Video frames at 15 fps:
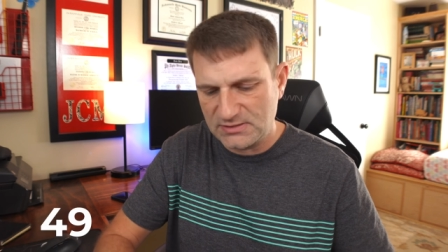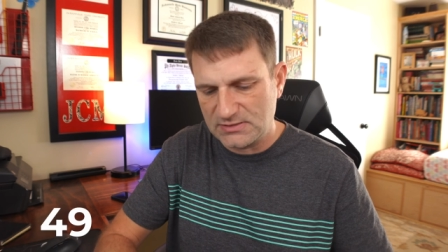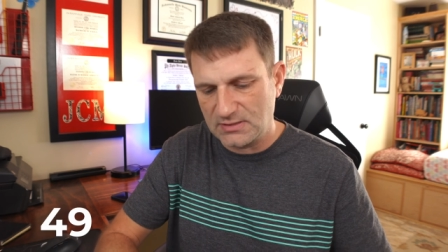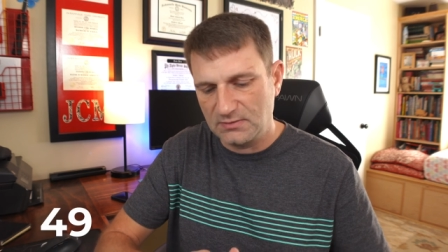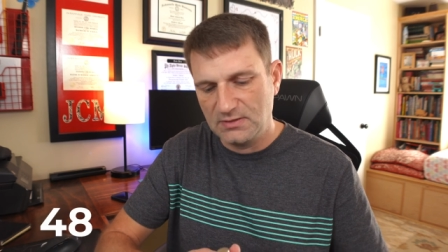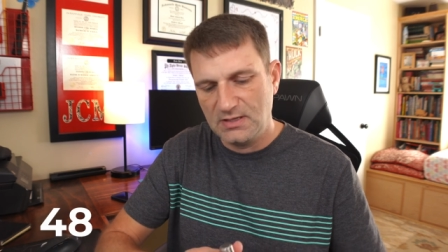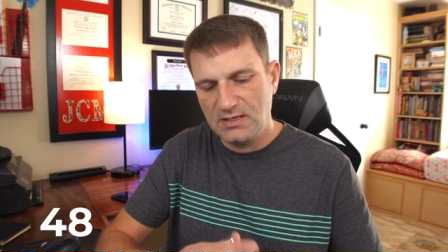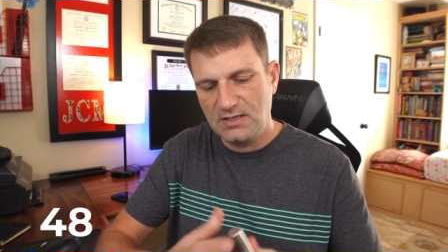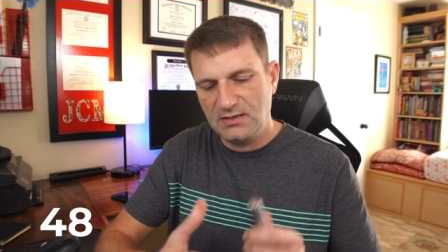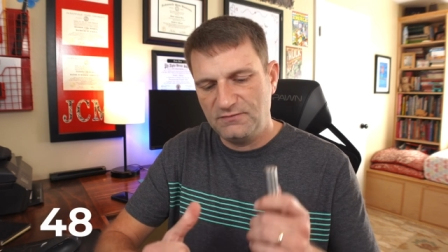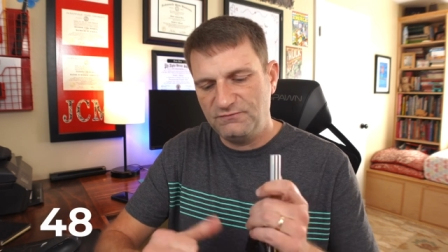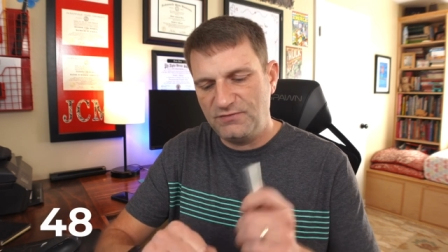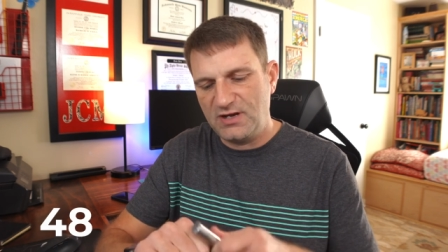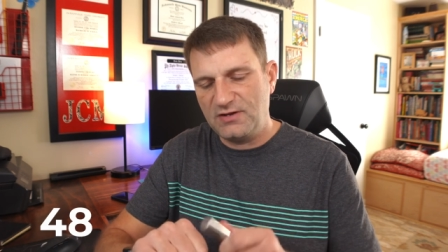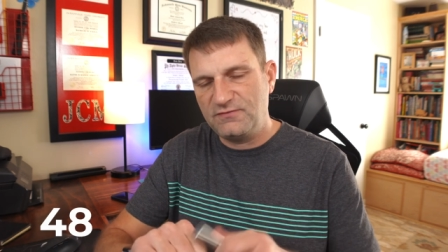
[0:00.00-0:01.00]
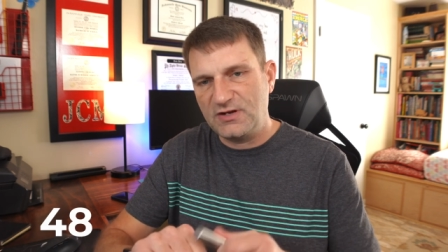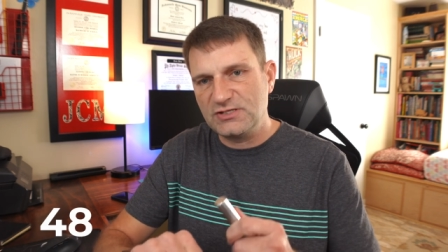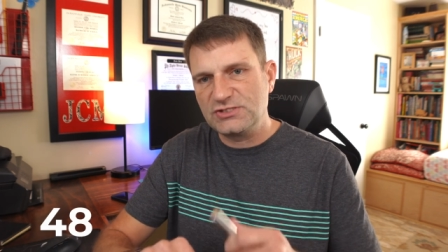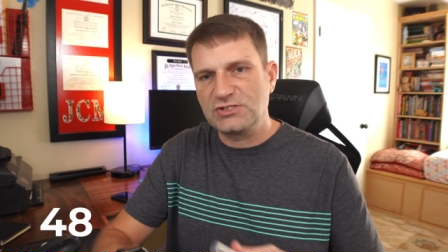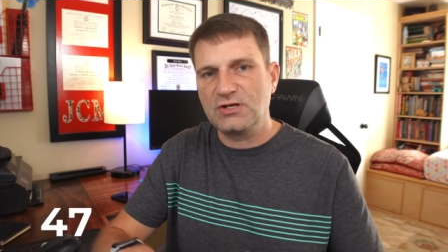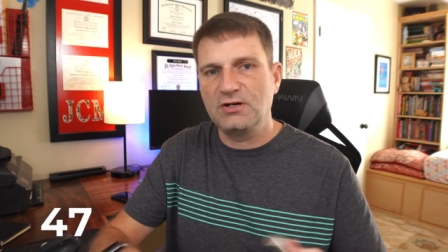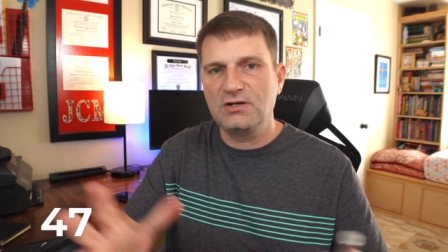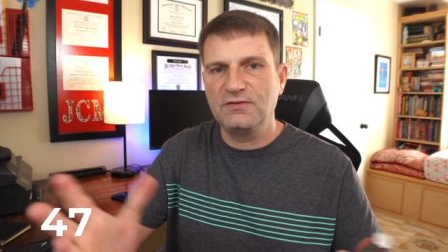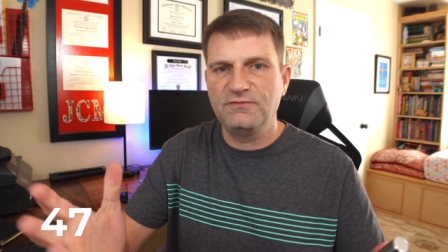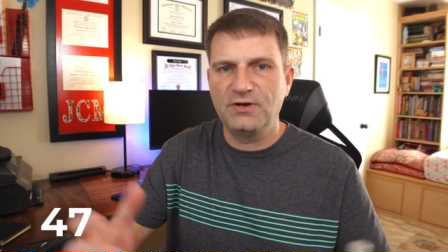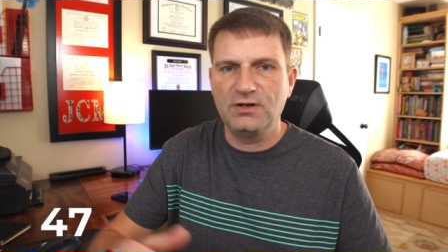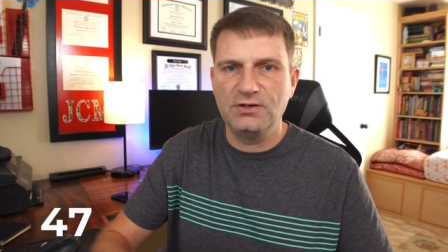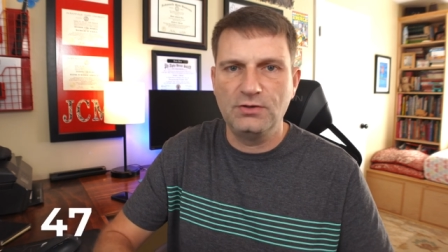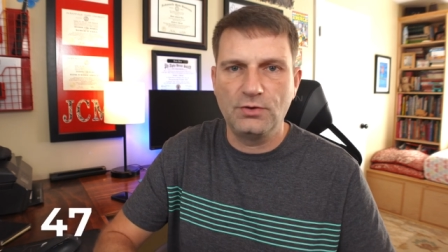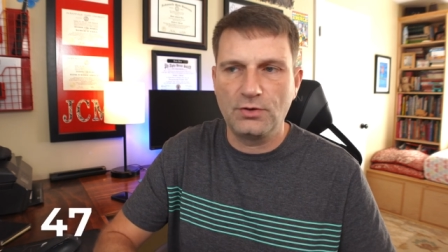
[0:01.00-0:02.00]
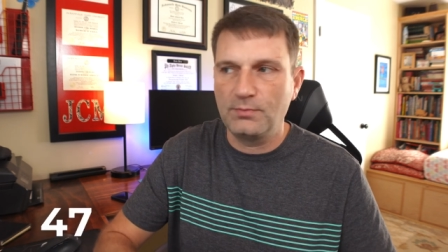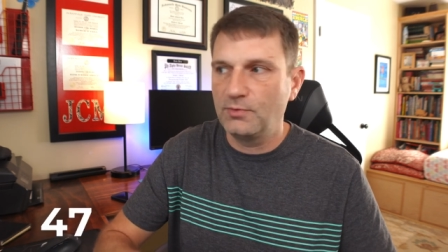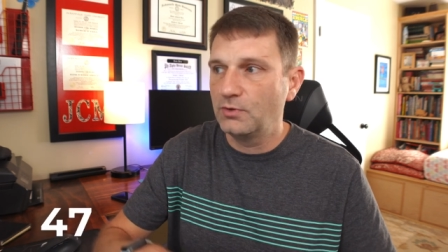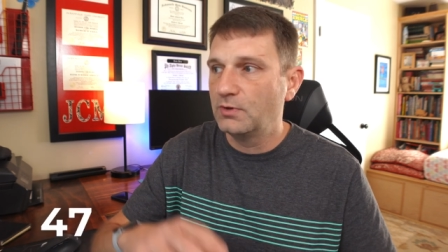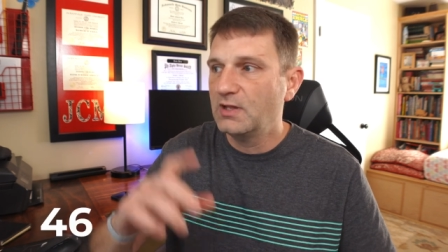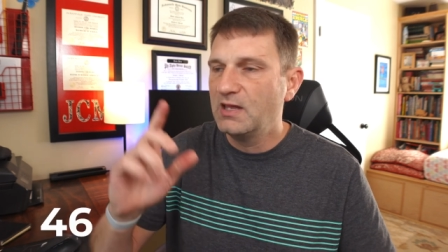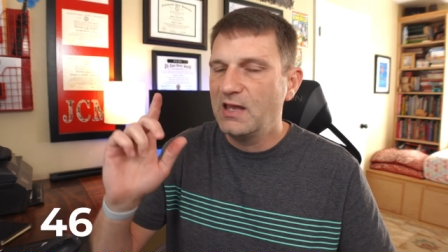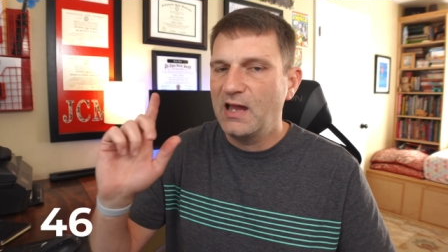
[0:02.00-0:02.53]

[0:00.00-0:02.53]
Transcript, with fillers: So very, very sturdy, very durable.